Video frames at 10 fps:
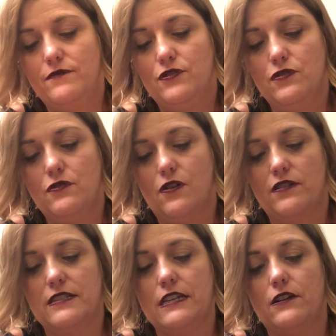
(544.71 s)
two
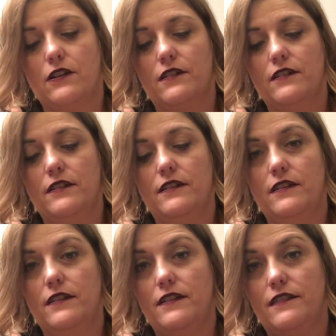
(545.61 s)
cards here
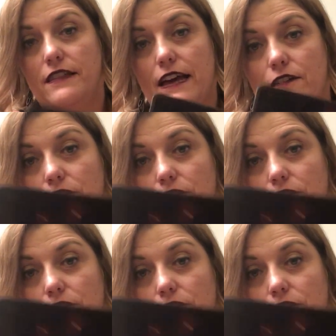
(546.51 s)
that